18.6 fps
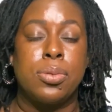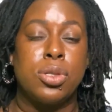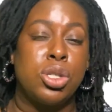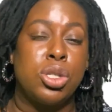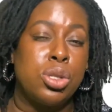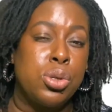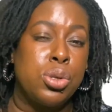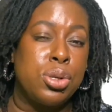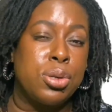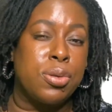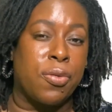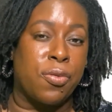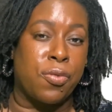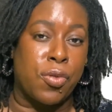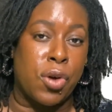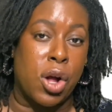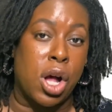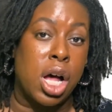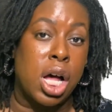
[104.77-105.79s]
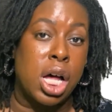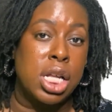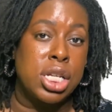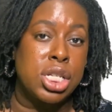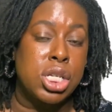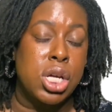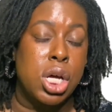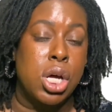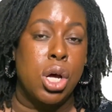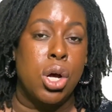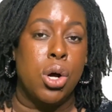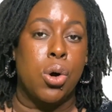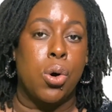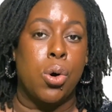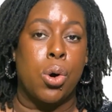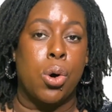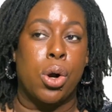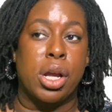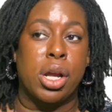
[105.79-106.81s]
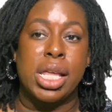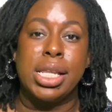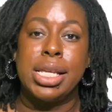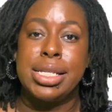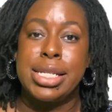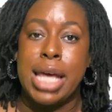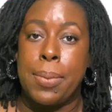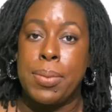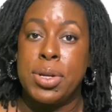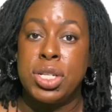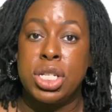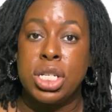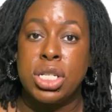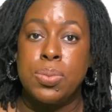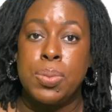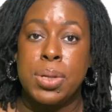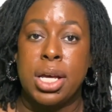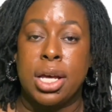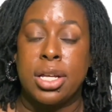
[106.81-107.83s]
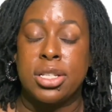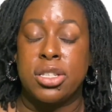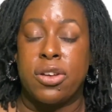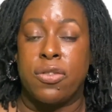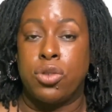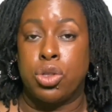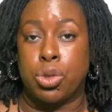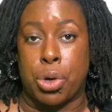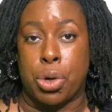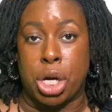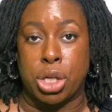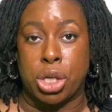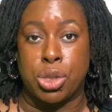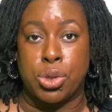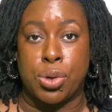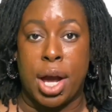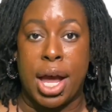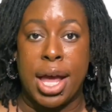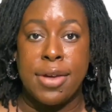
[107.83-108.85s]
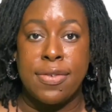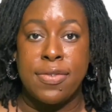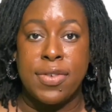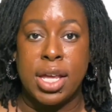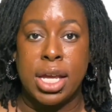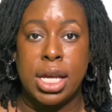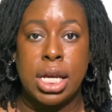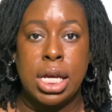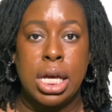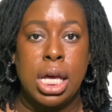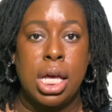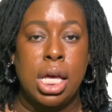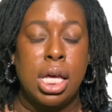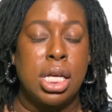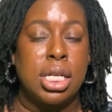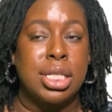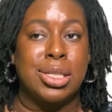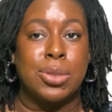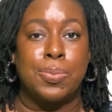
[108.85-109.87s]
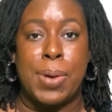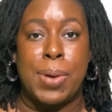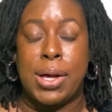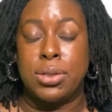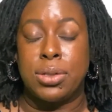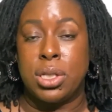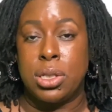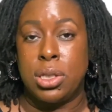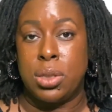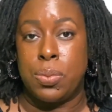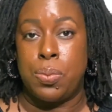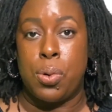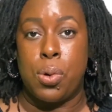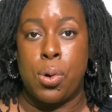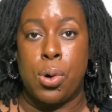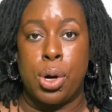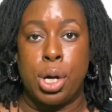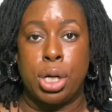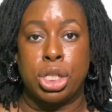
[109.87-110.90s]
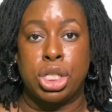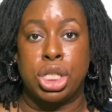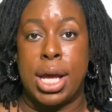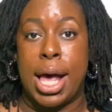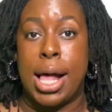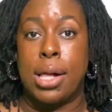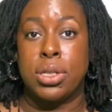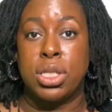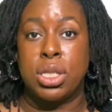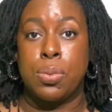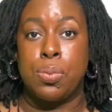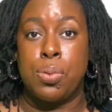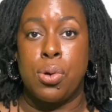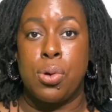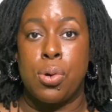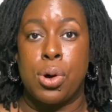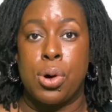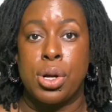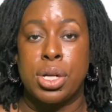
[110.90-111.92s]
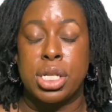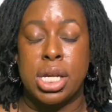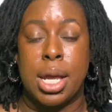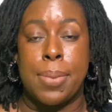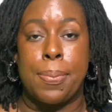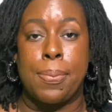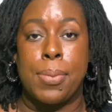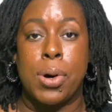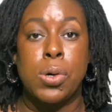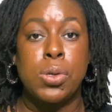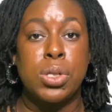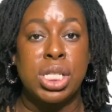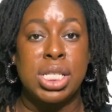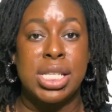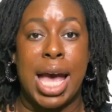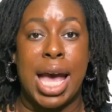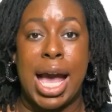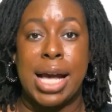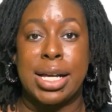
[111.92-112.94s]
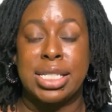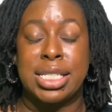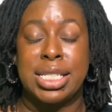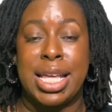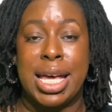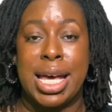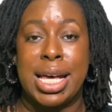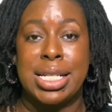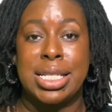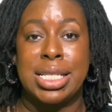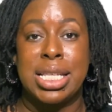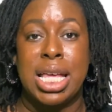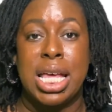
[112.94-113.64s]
due to fraud or any damages because of drunk driving, spousal support, child support, most tax debts,